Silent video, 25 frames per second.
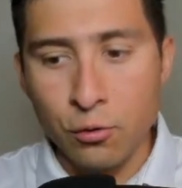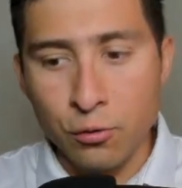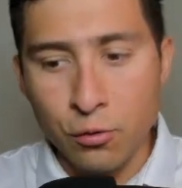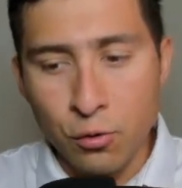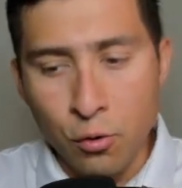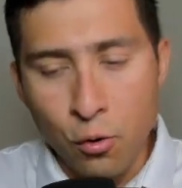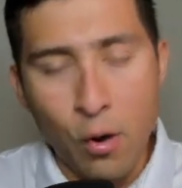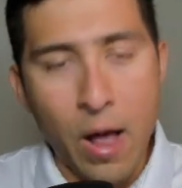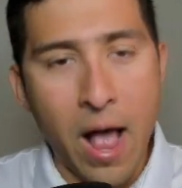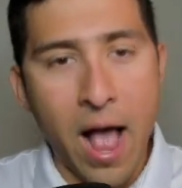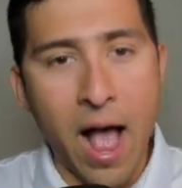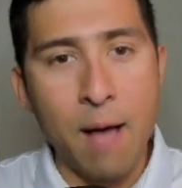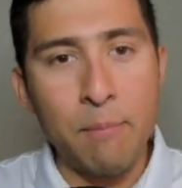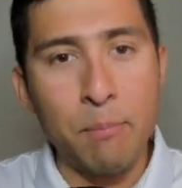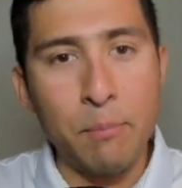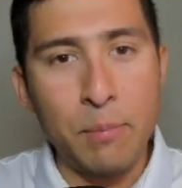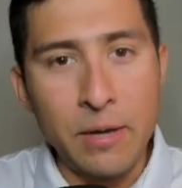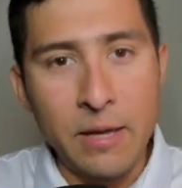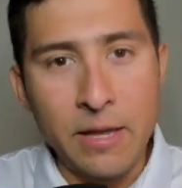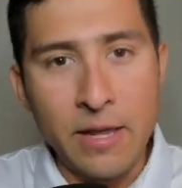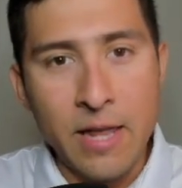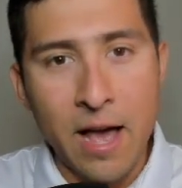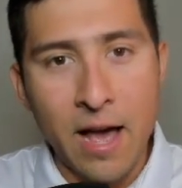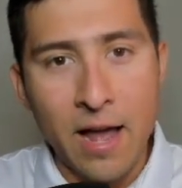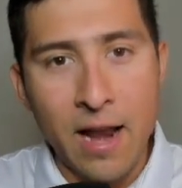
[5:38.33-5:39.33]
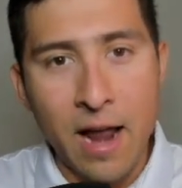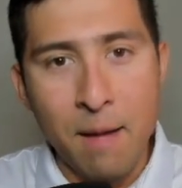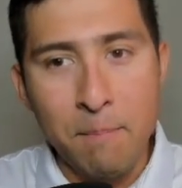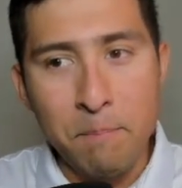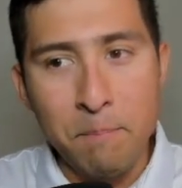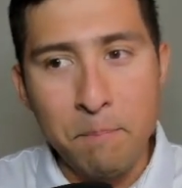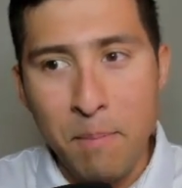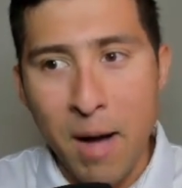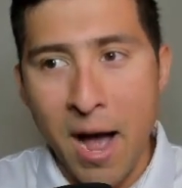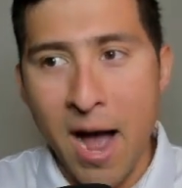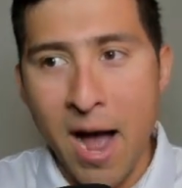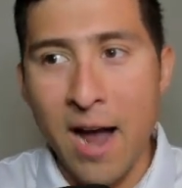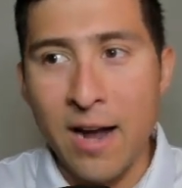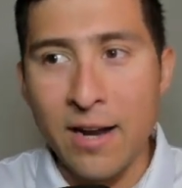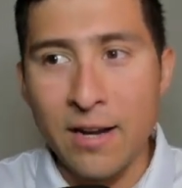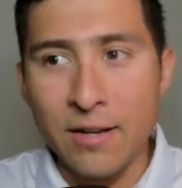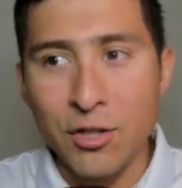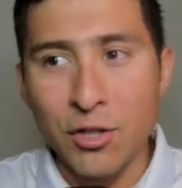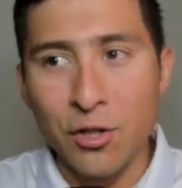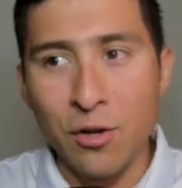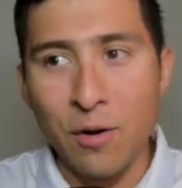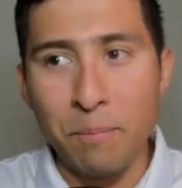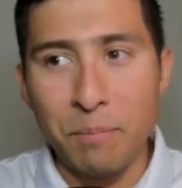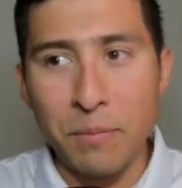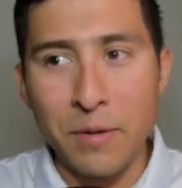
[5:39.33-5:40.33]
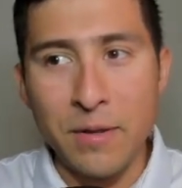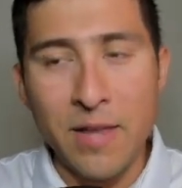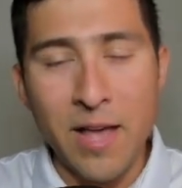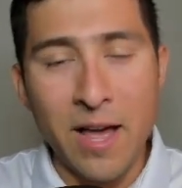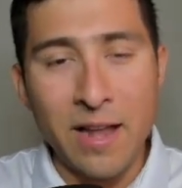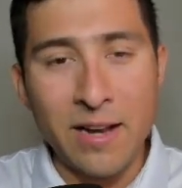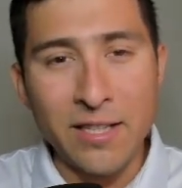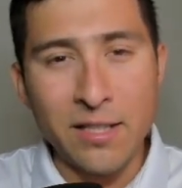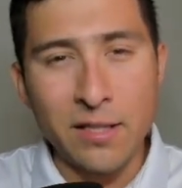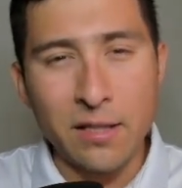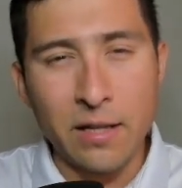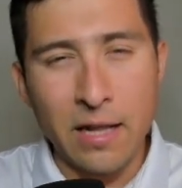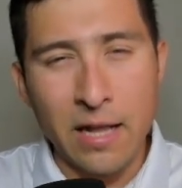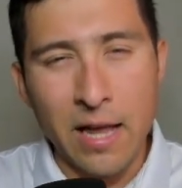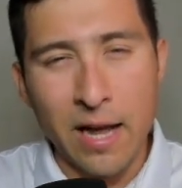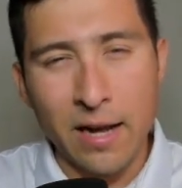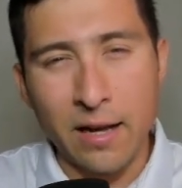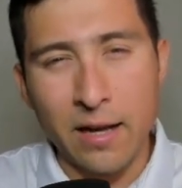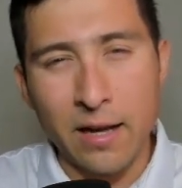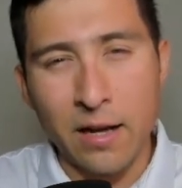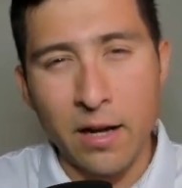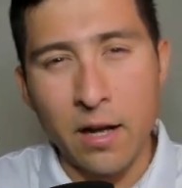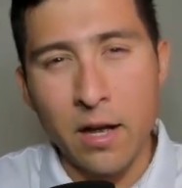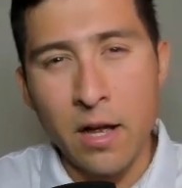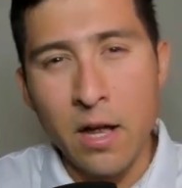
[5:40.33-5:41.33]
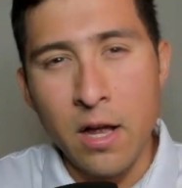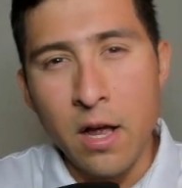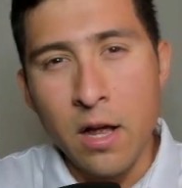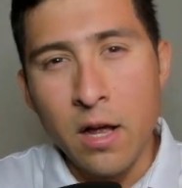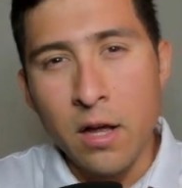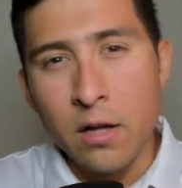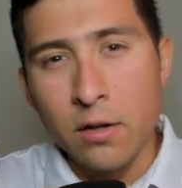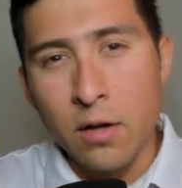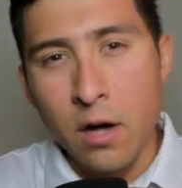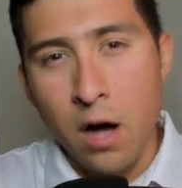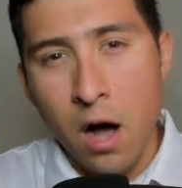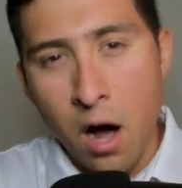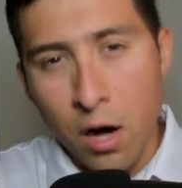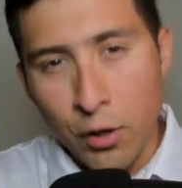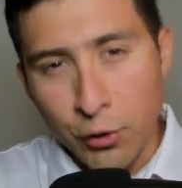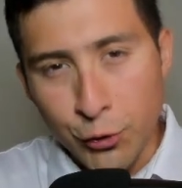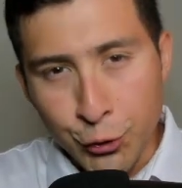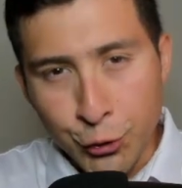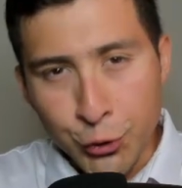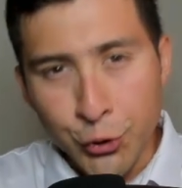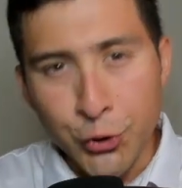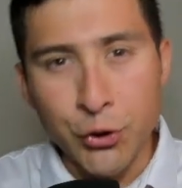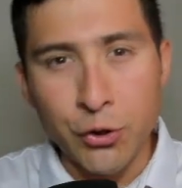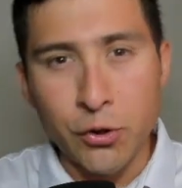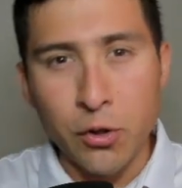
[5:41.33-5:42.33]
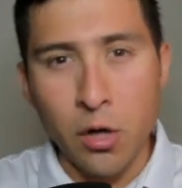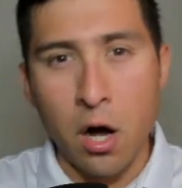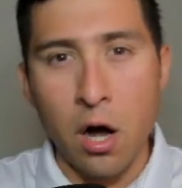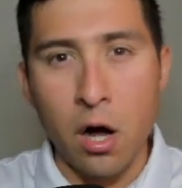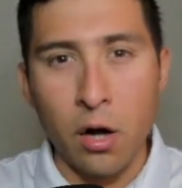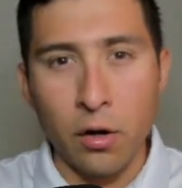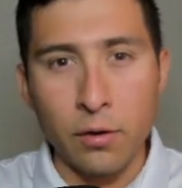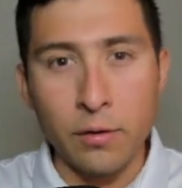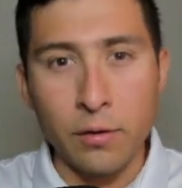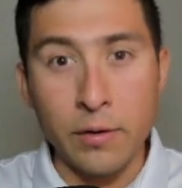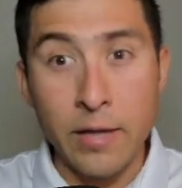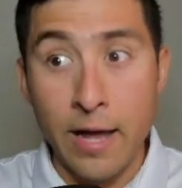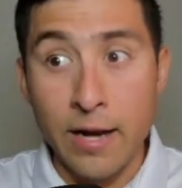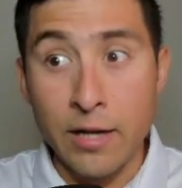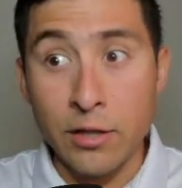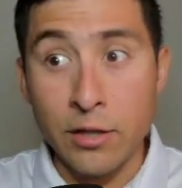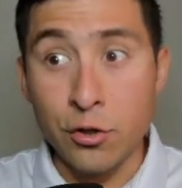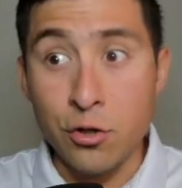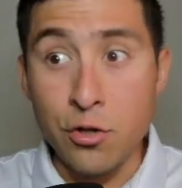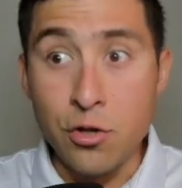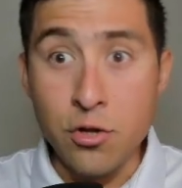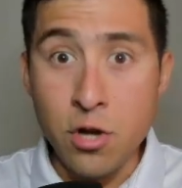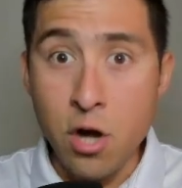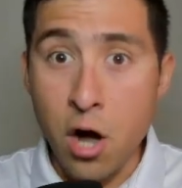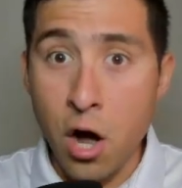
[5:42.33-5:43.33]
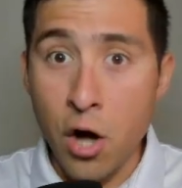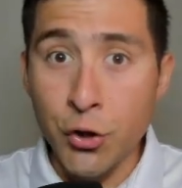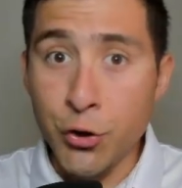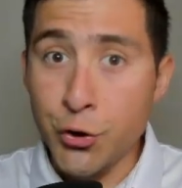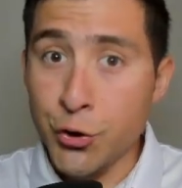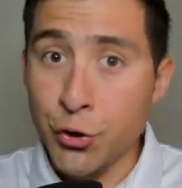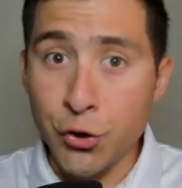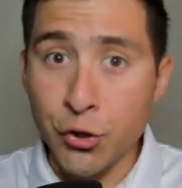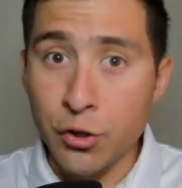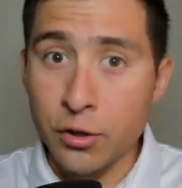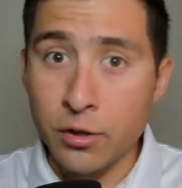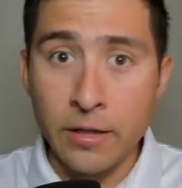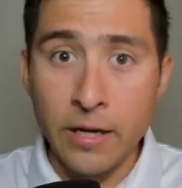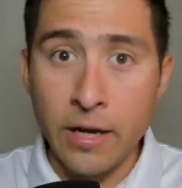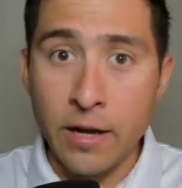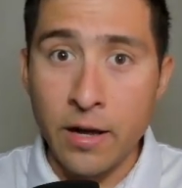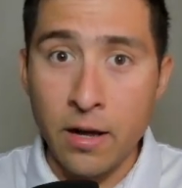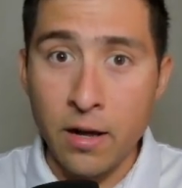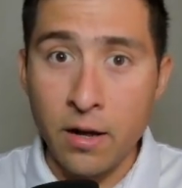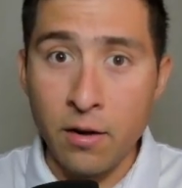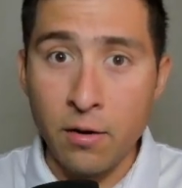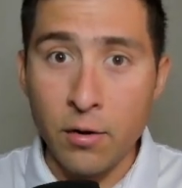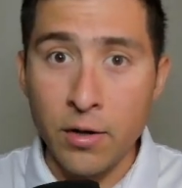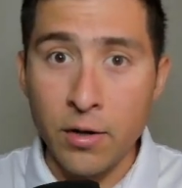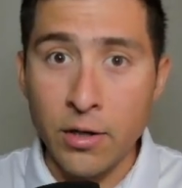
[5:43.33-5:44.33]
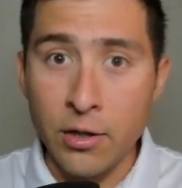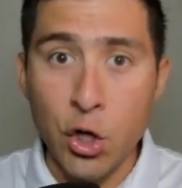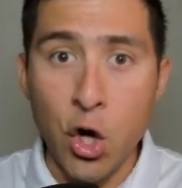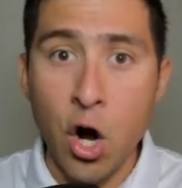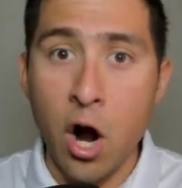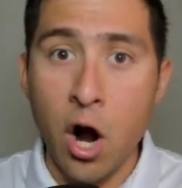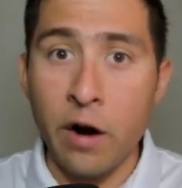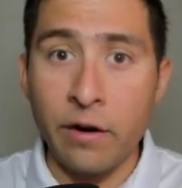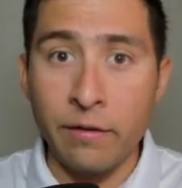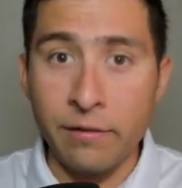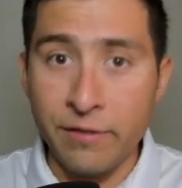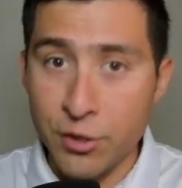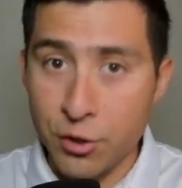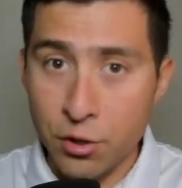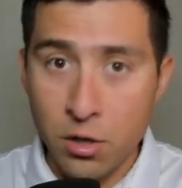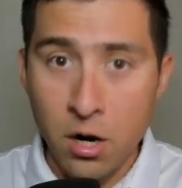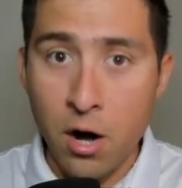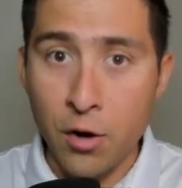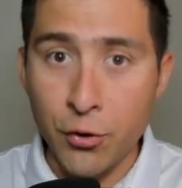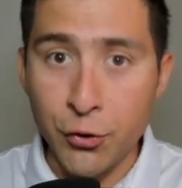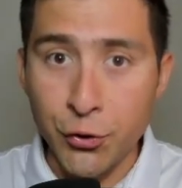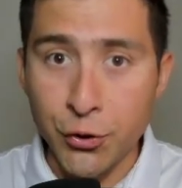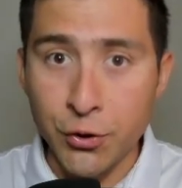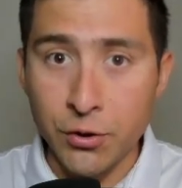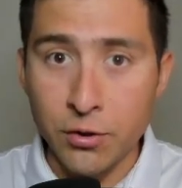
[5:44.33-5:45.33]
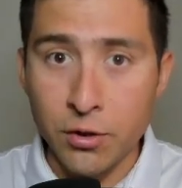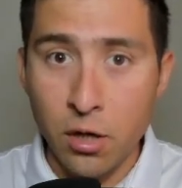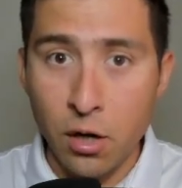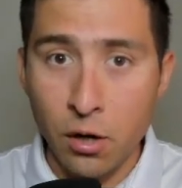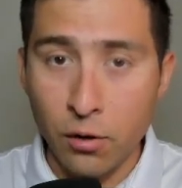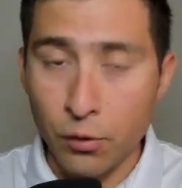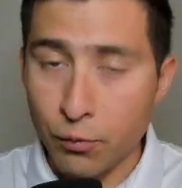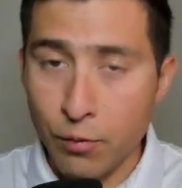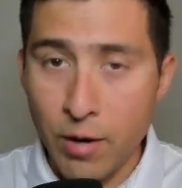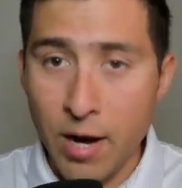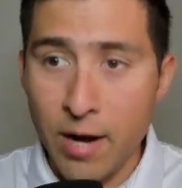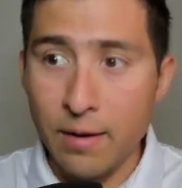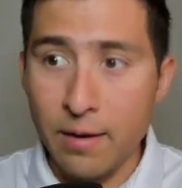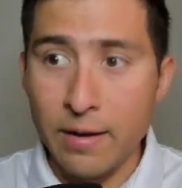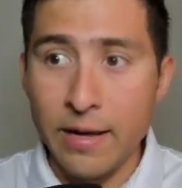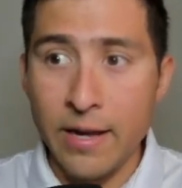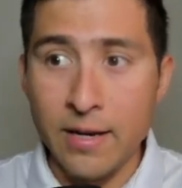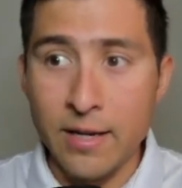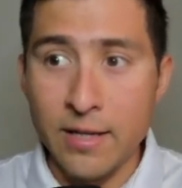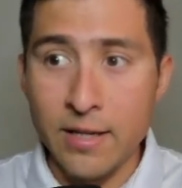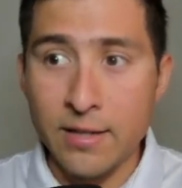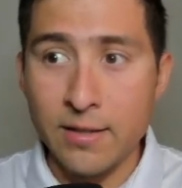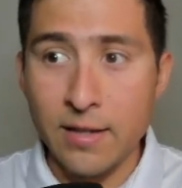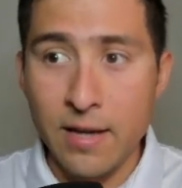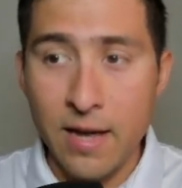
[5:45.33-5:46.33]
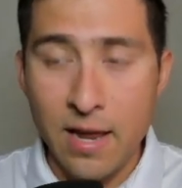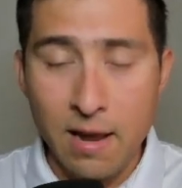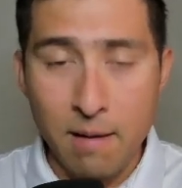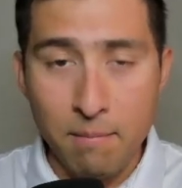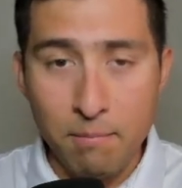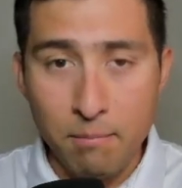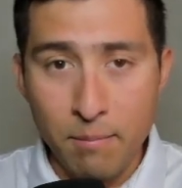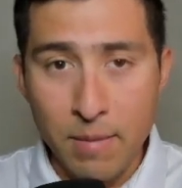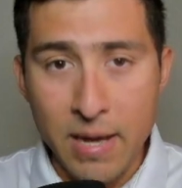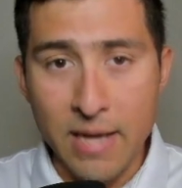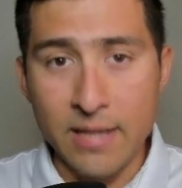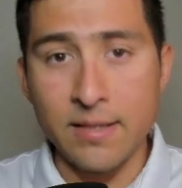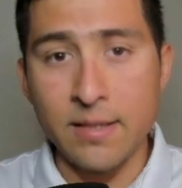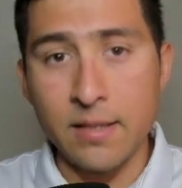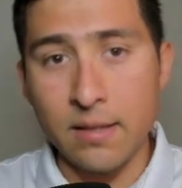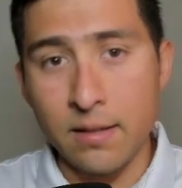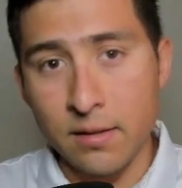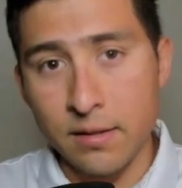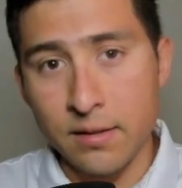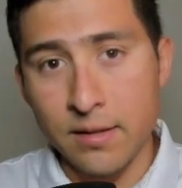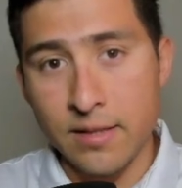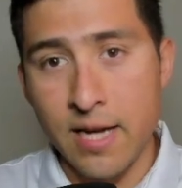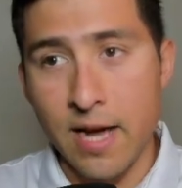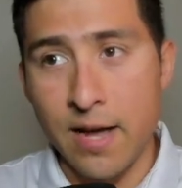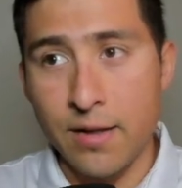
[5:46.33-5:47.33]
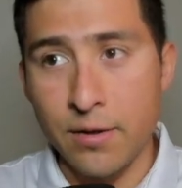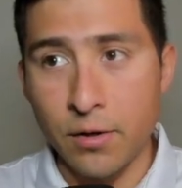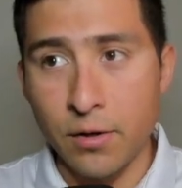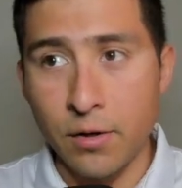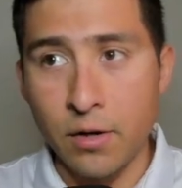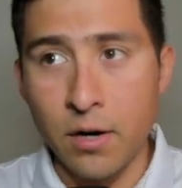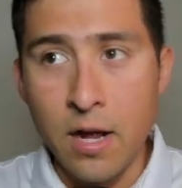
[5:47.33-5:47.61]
happy that I'm buying something that is like a underdog, that is not just a garbage underdog, right? It is an amazing contender